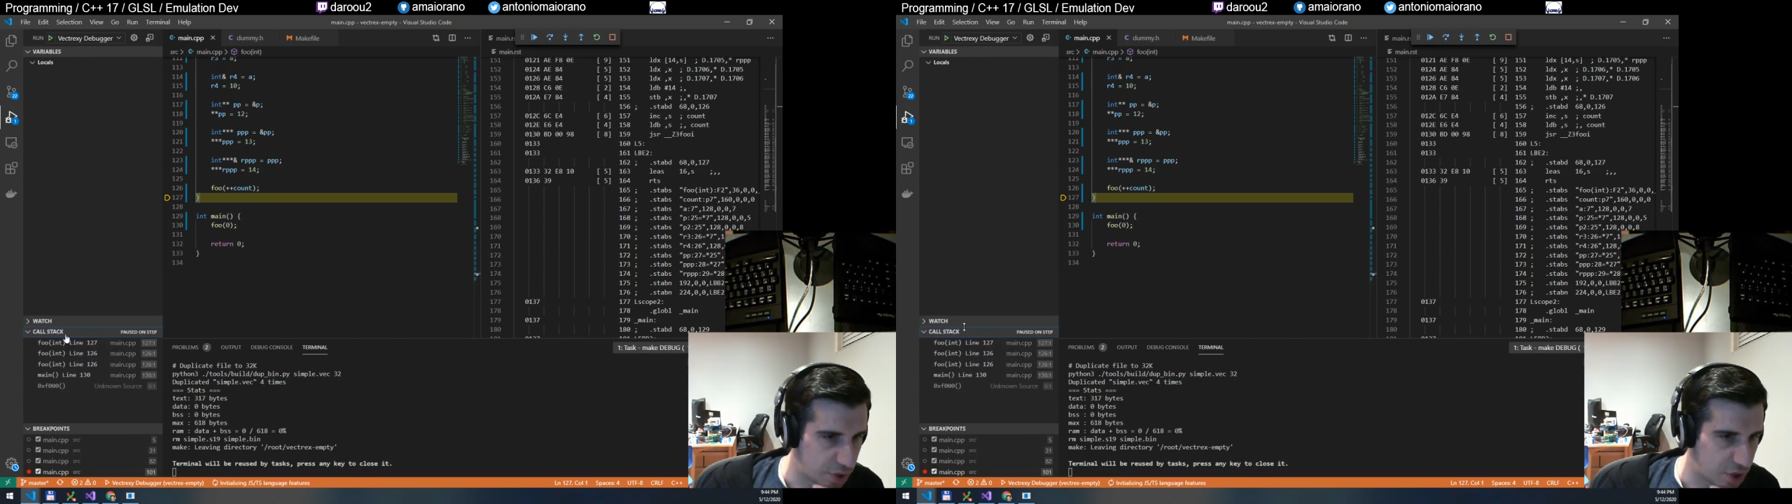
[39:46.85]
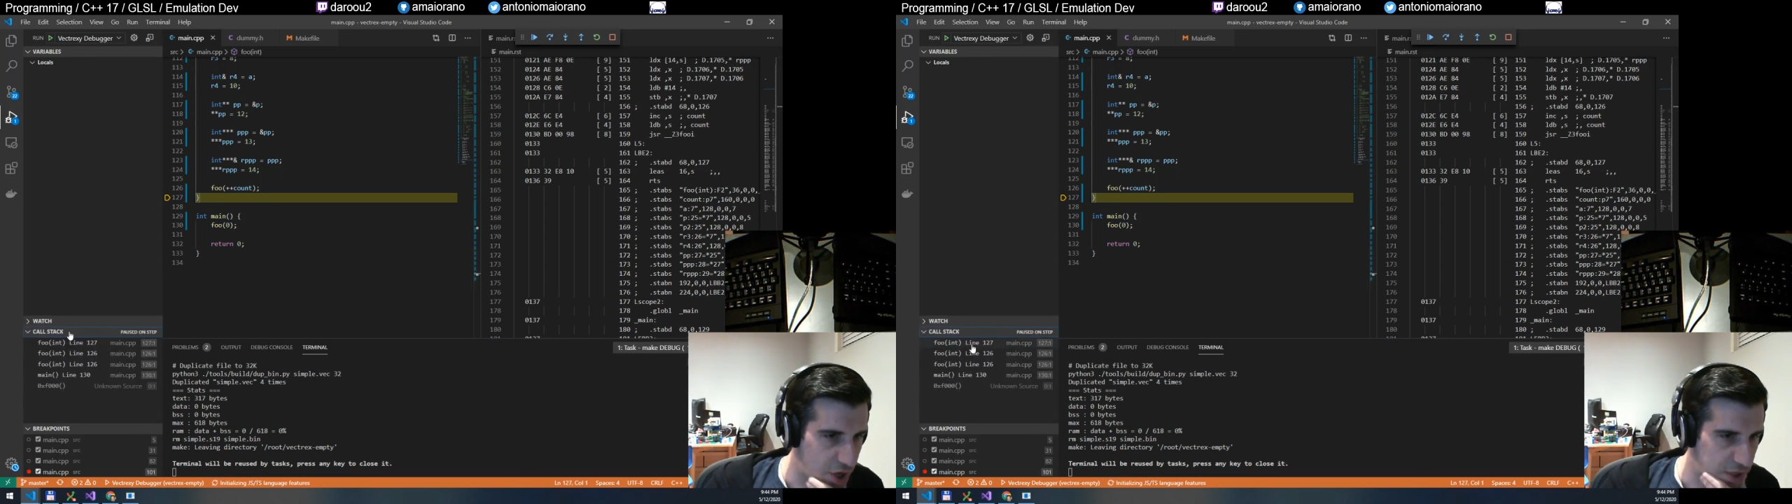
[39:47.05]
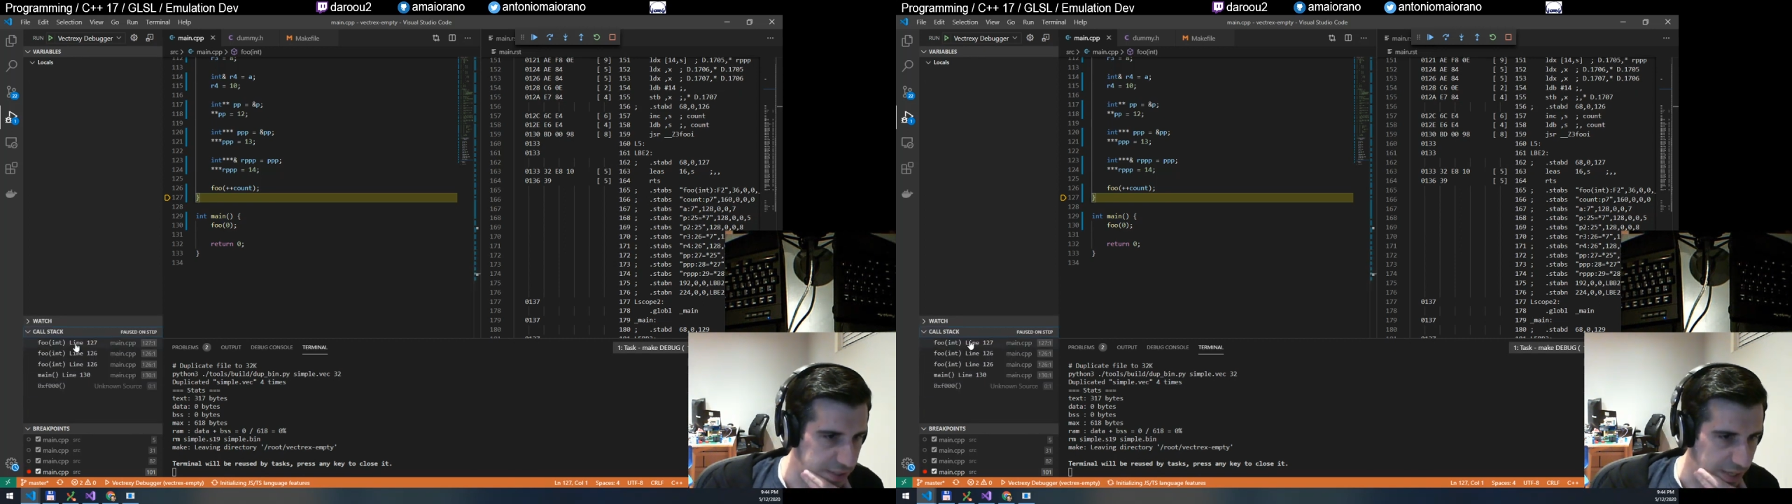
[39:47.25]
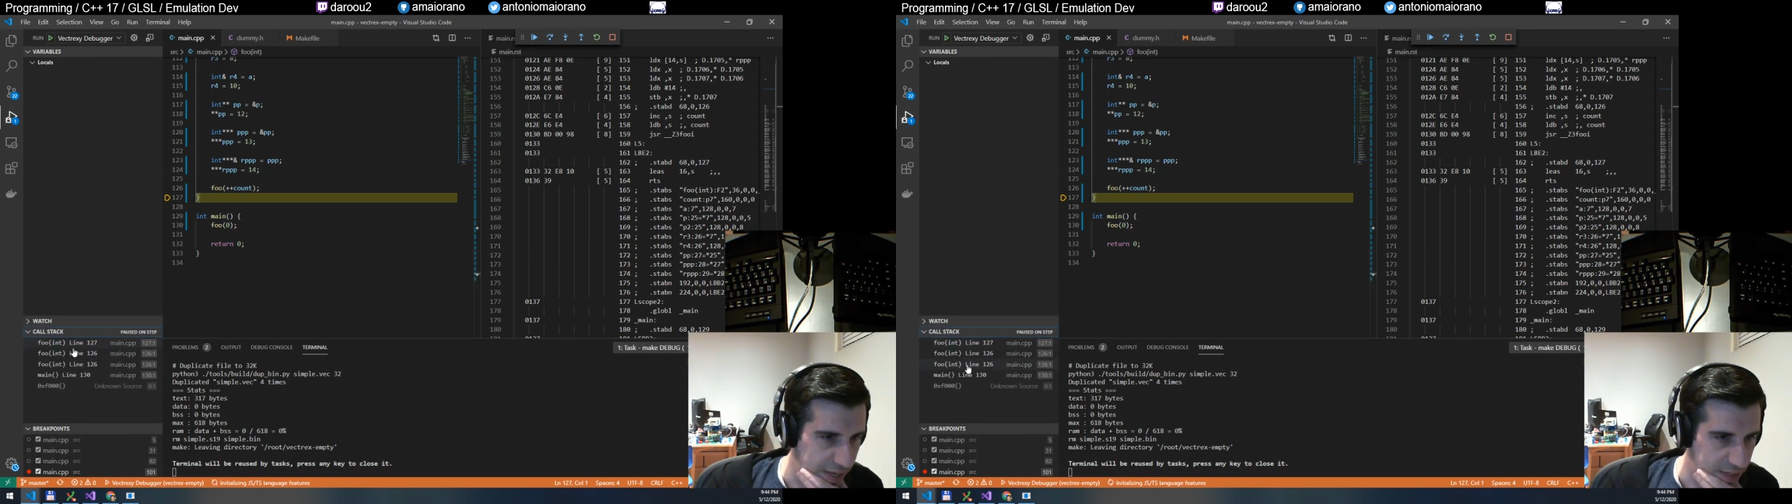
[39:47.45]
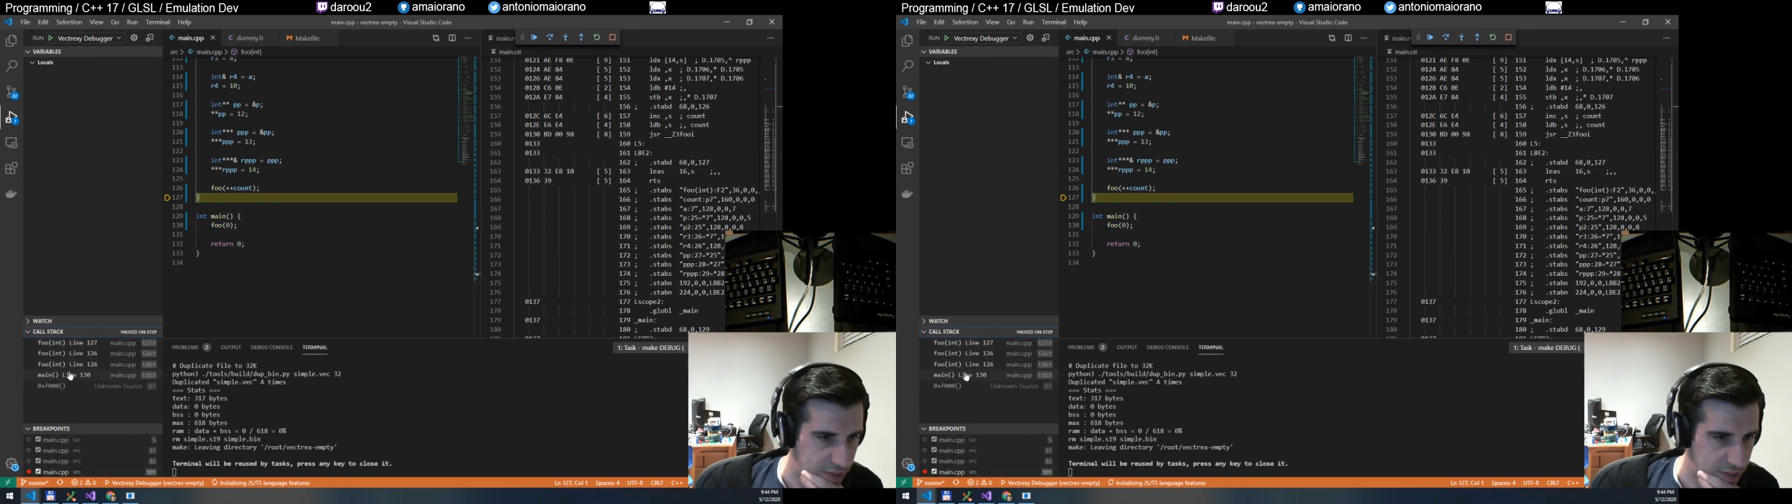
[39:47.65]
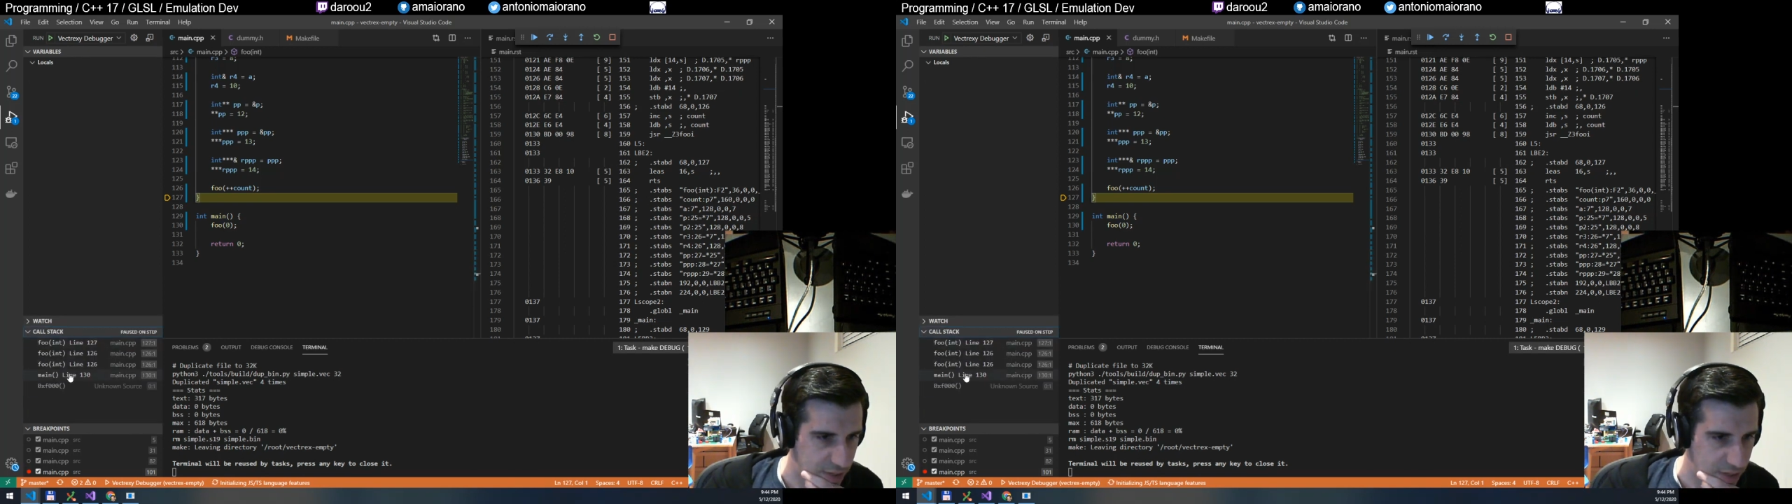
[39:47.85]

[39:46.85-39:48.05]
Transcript: call stack,